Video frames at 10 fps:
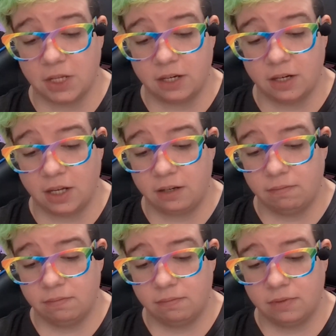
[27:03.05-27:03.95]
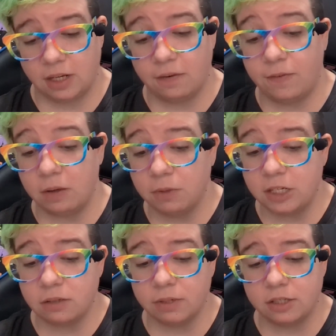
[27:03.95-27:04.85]
that night and a
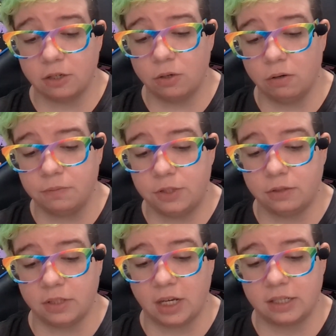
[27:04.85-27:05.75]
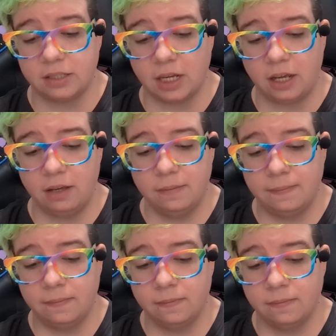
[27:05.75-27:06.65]
family to return home to the next day.
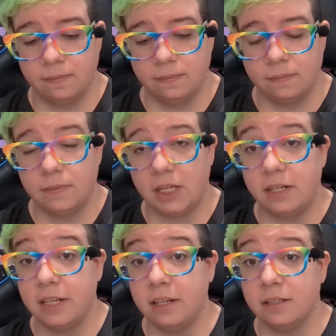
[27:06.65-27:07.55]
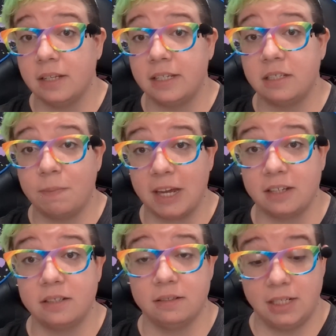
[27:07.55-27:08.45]
He didn't
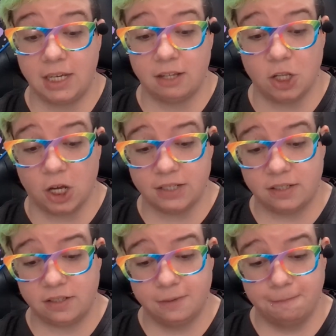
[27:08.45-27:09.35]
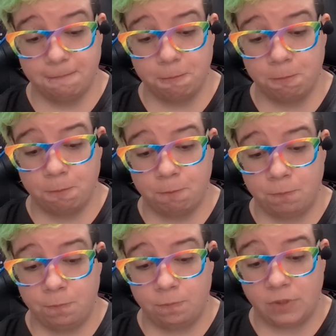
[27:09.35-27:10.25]
expect to get lost.
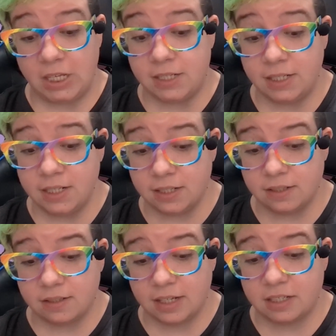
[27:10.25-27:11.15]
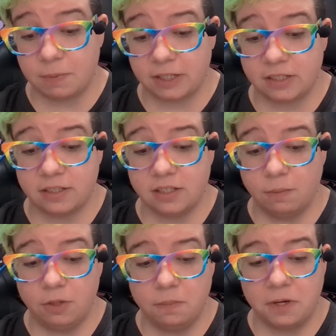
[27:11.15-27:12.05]
He didn't expect to
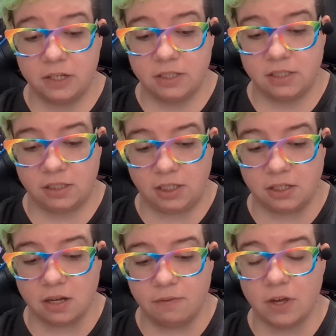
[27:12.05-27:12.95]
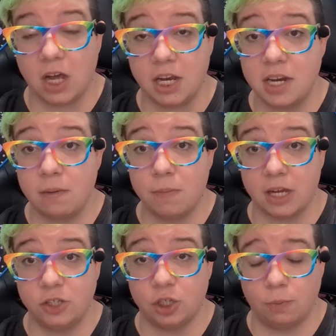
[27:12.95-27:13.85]
stumble upon a scene of
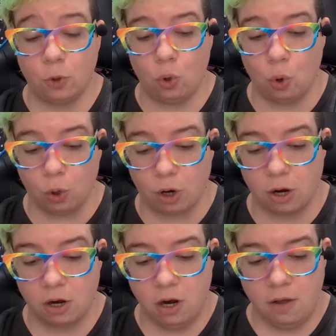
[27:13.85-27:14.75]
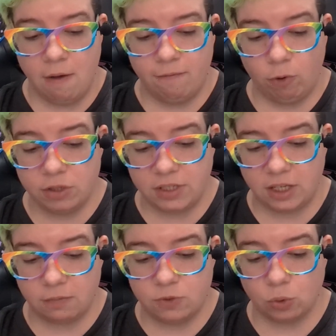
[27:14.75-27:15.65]
unimaginable horror,
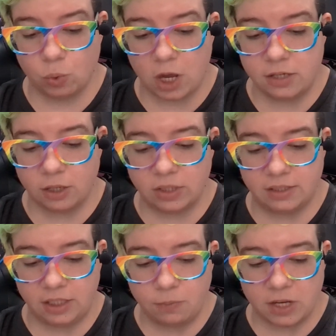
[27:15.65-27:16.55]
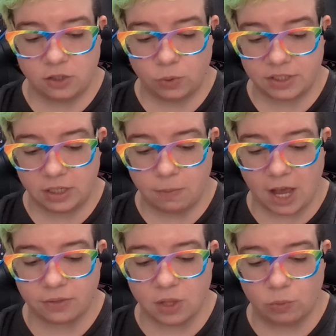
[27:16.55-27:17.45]
forcing him to run down a deep and twisting
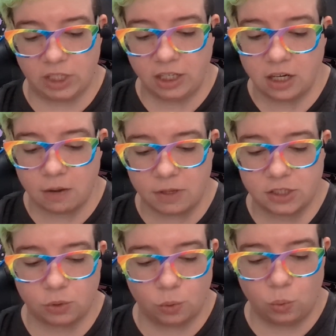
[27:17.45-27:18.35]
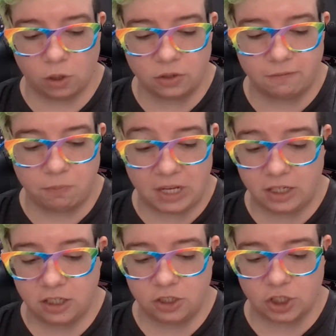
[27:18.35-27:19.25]
path that would lead him into a world of
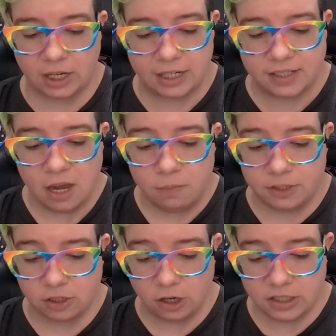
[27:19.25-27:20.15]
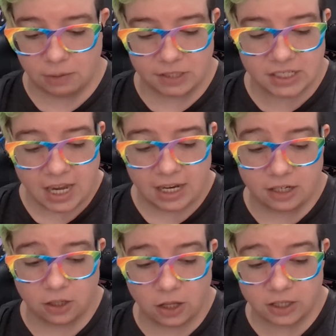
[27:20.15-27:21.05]
man-eating giants, bizarre demons,
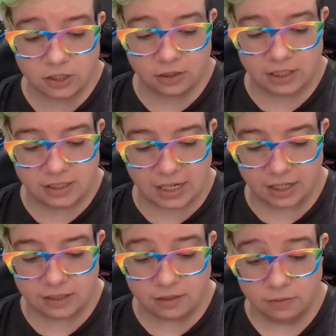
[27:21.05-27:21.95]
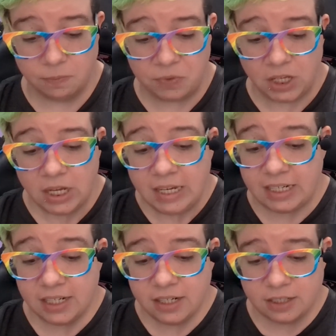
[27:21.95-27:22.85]
and colossal insects.
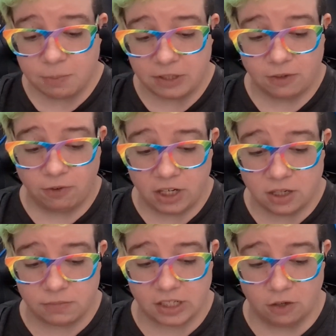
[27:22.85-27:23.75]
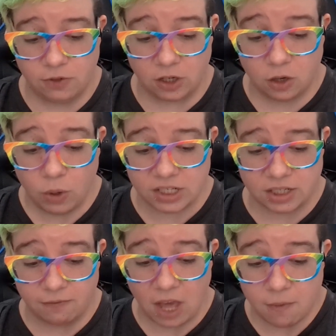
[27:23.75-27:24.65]
He didn't expect to find himself on a
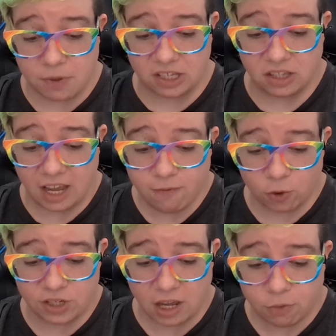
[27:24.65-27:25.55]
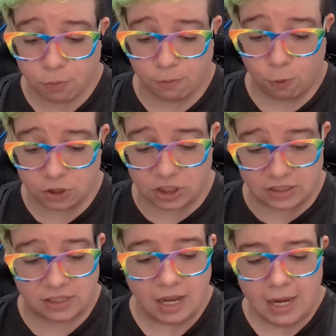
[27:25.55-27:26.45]
quest of epic life or death
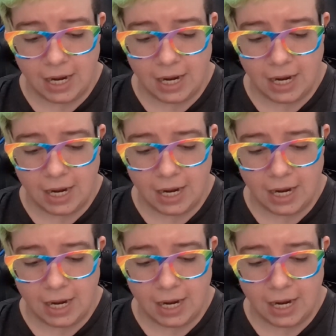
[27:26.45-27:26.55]
proportions,